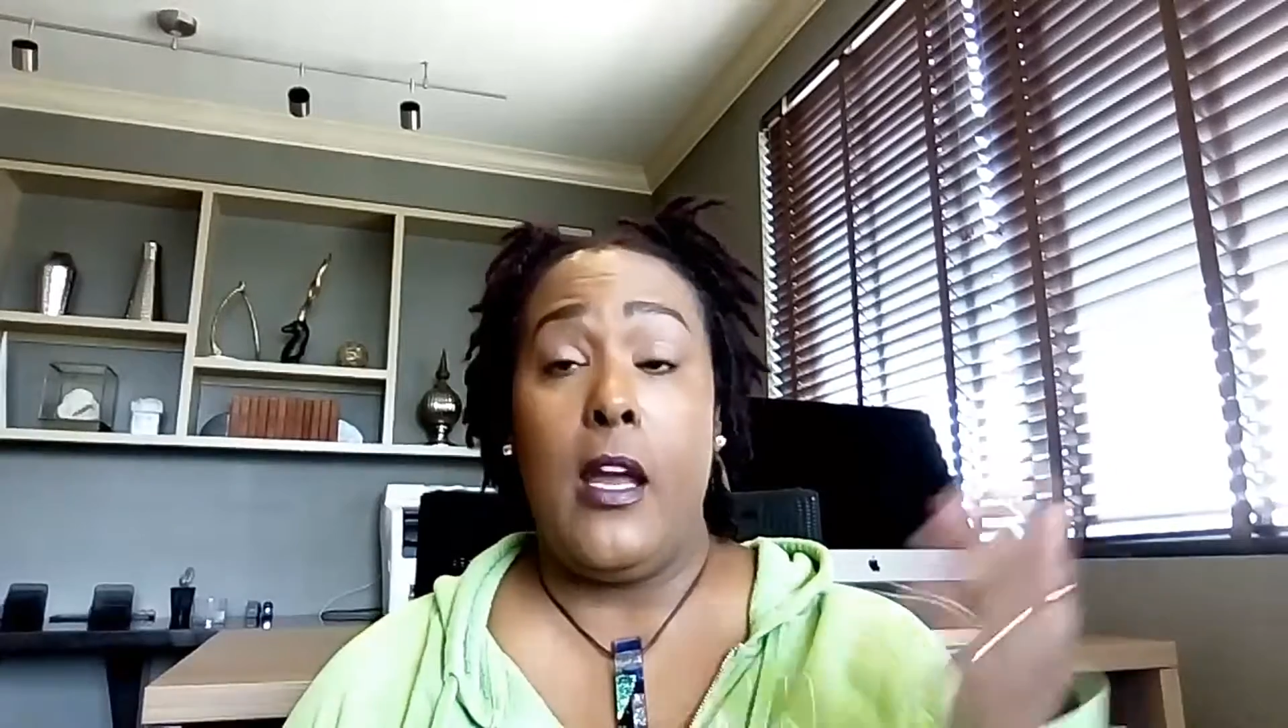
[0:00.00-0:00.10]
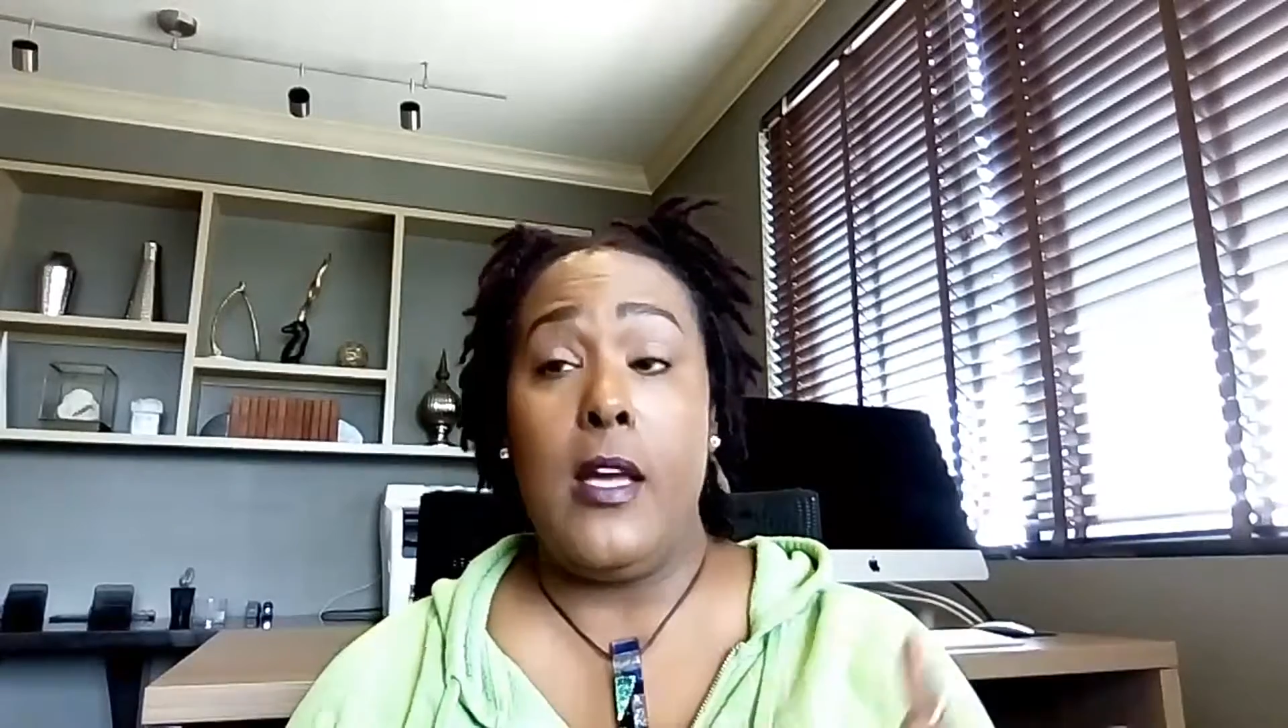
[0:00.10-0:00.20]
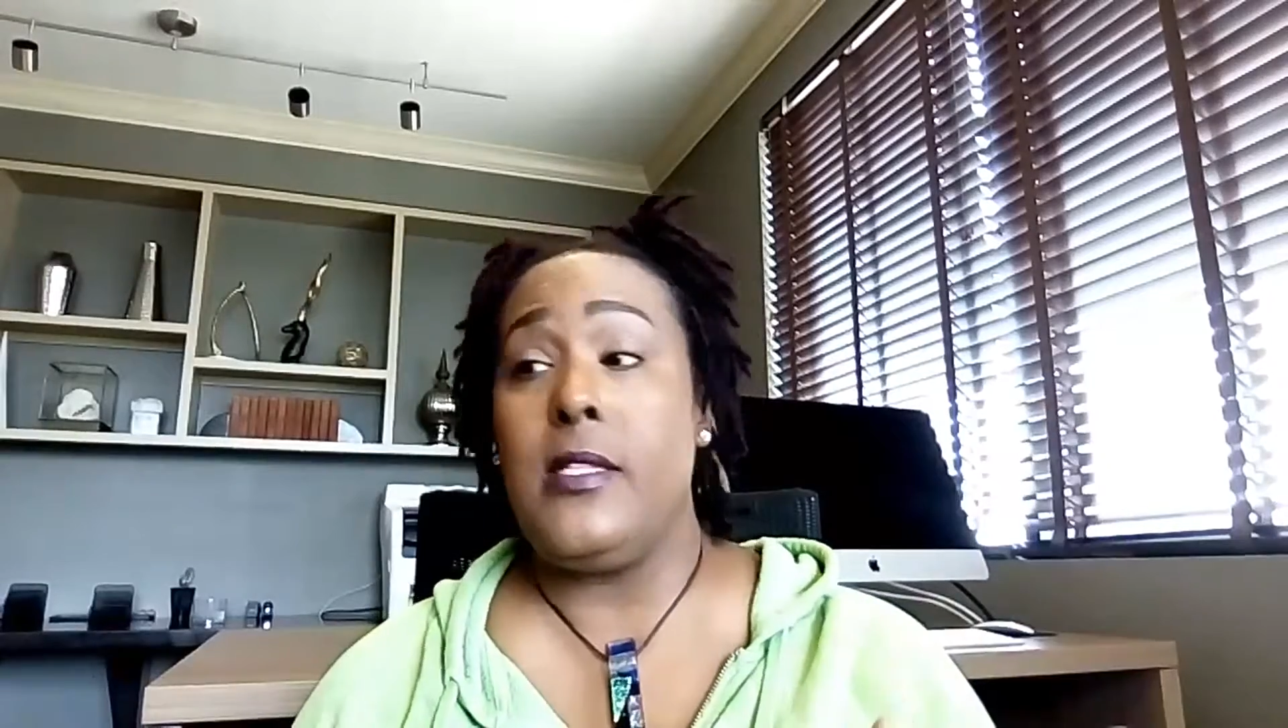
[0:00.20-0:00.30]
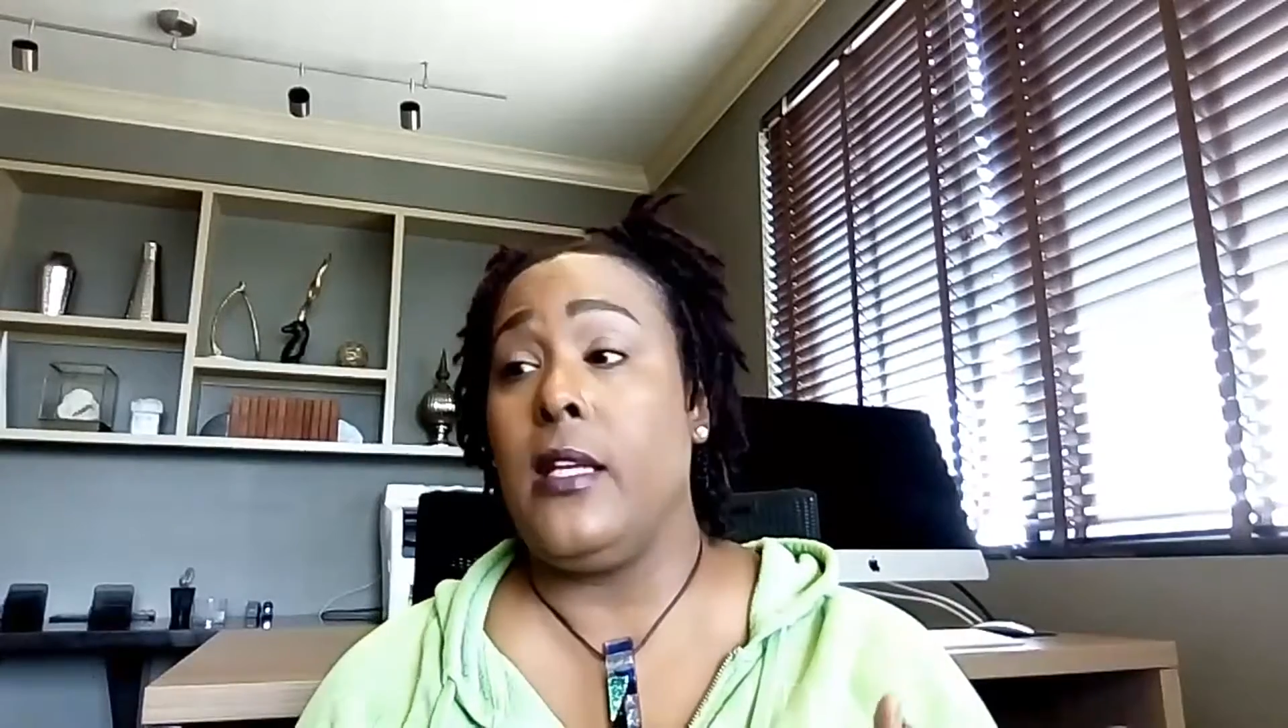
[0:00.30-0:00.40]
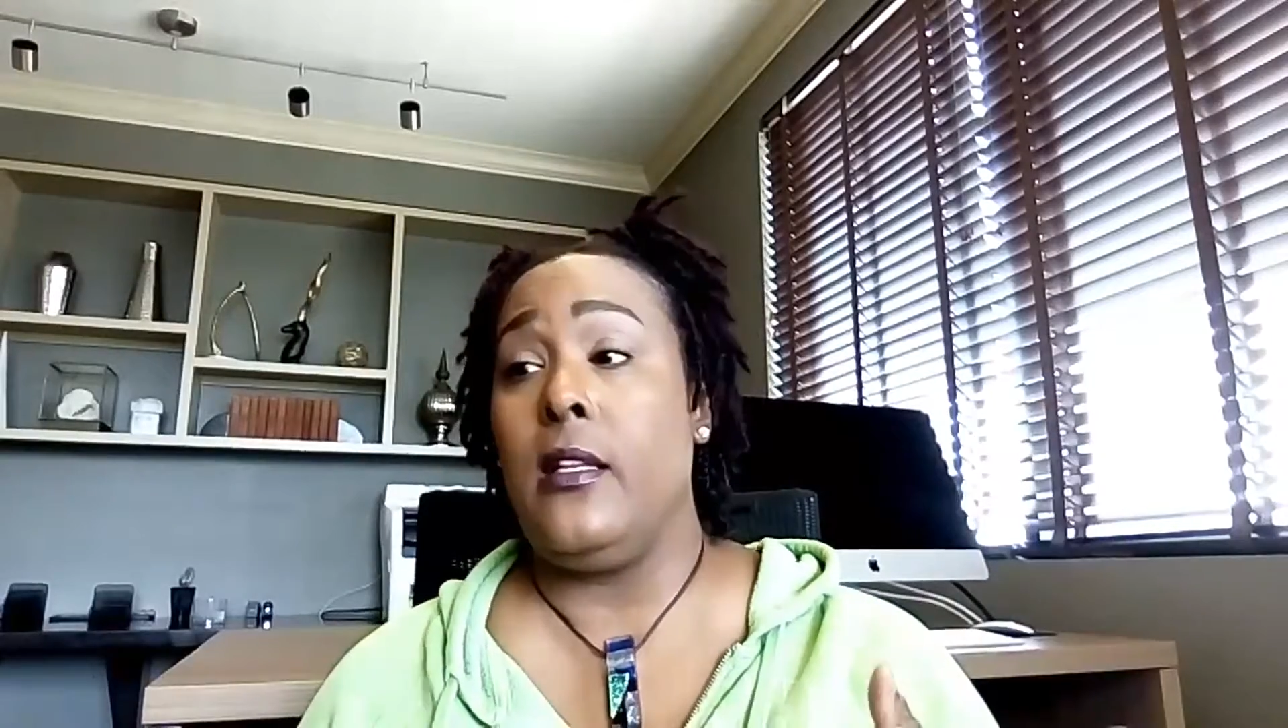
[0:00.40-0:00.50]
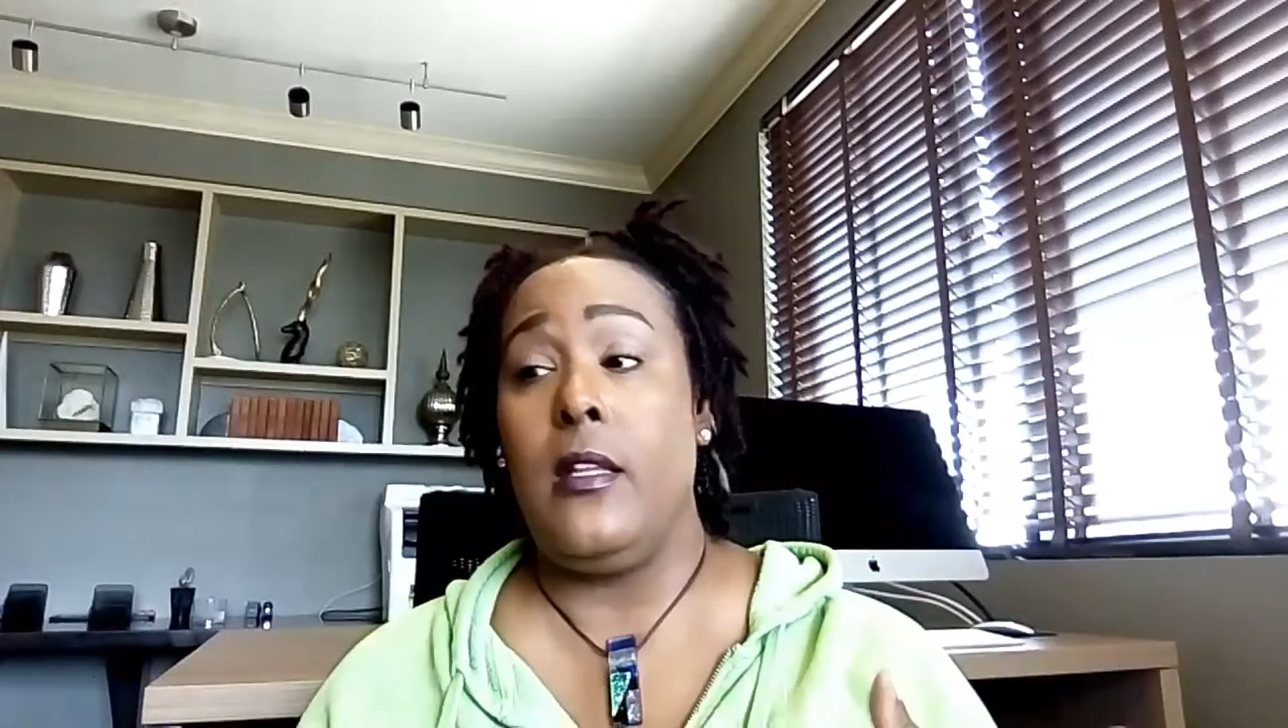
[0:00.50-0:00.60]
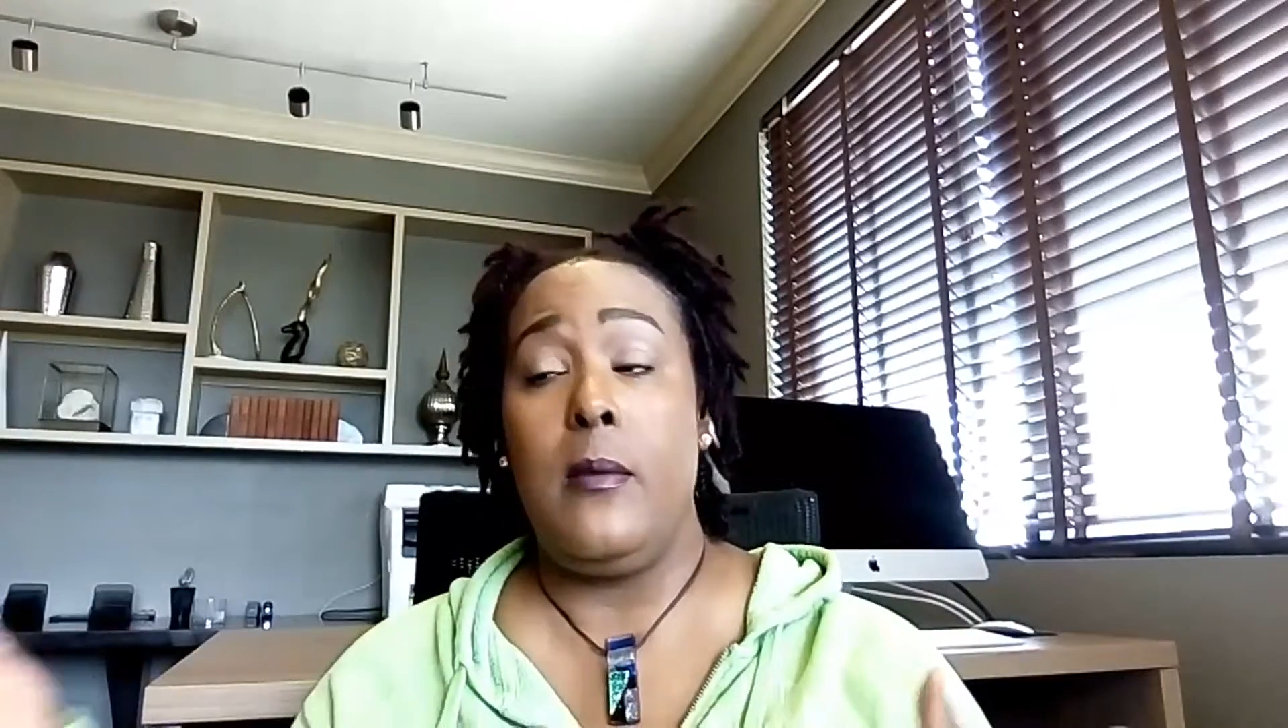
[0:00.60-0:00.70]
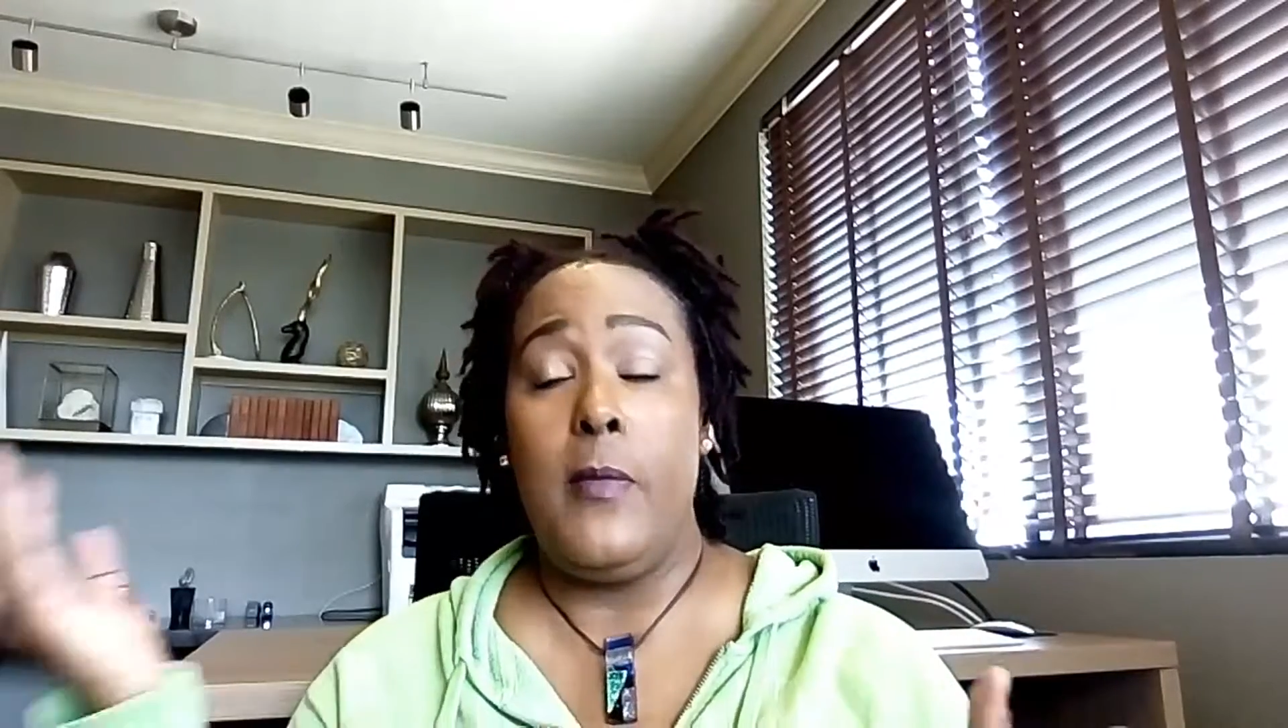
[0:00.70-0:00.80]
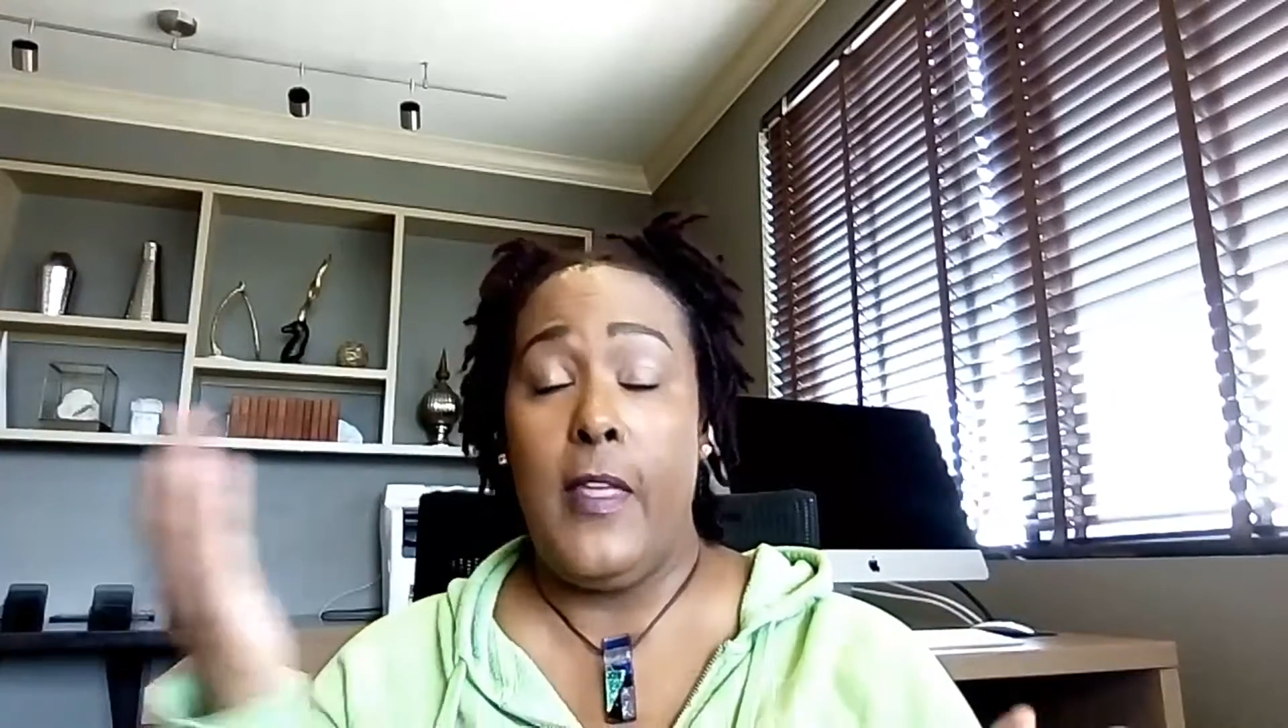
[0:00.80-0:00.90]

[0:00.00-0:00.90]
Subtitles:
contacted them.